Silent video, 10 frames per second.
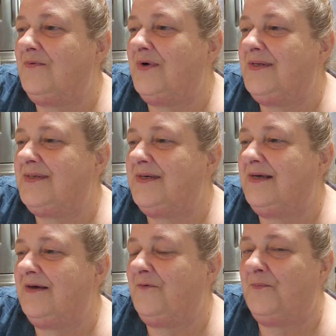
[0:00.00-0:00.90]
once
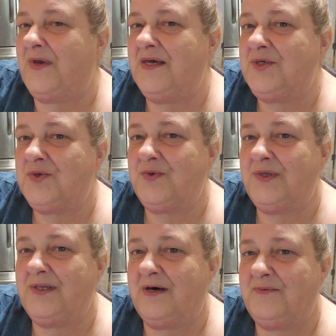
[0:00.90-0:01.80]
that if a man
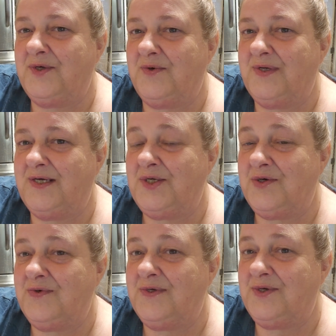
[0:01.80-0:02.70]
truly loves you and he
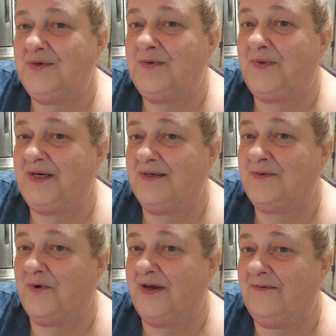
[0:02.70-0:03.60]
chooses you to be
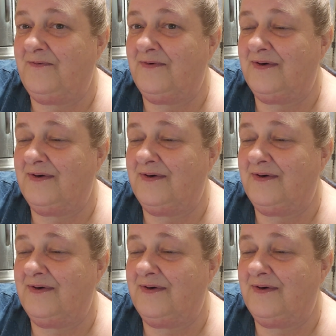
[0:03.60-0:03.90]
his wife,